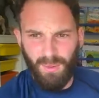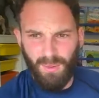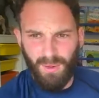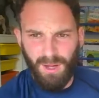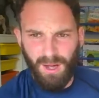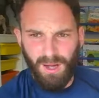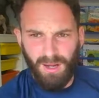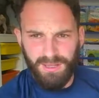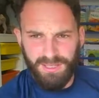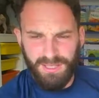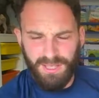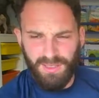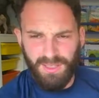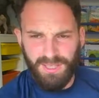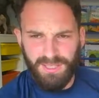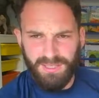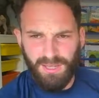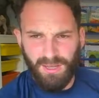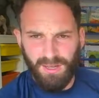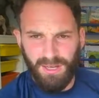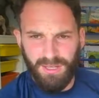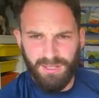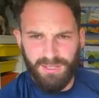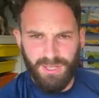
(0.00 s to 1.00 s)
Archie thinks
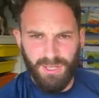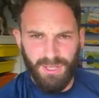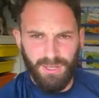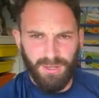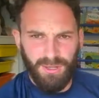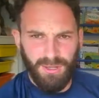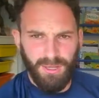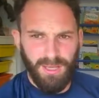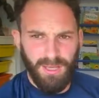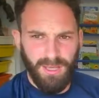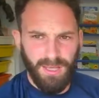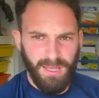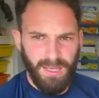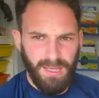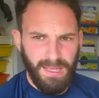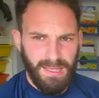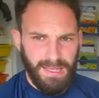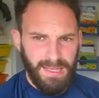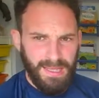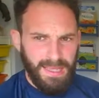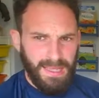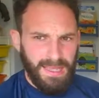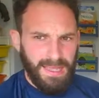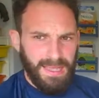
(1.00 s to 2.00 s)
higher too.
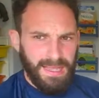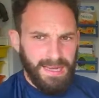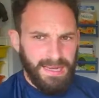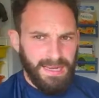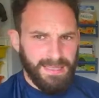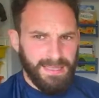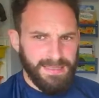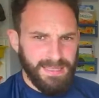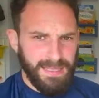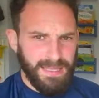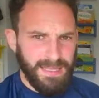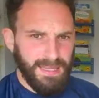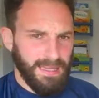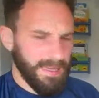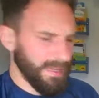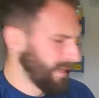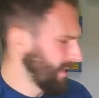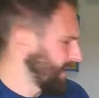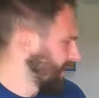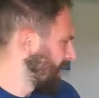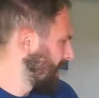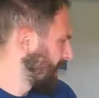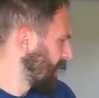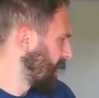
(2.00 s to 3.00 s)
Let's see.
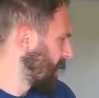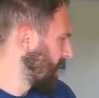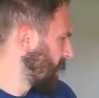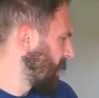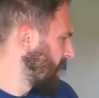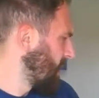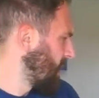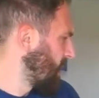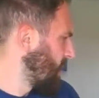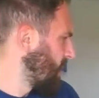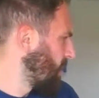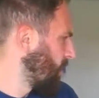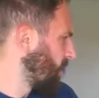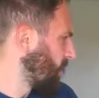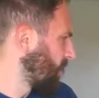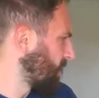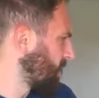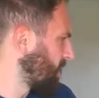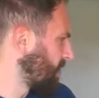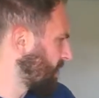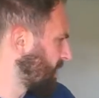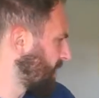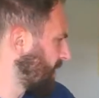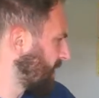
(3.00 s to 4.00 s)

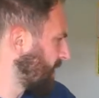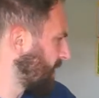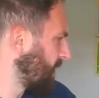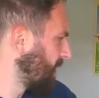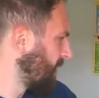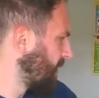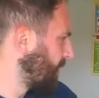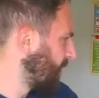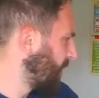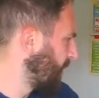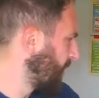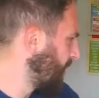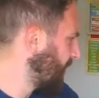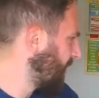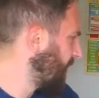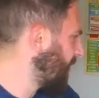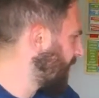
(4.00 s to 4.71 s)
What's it going to be?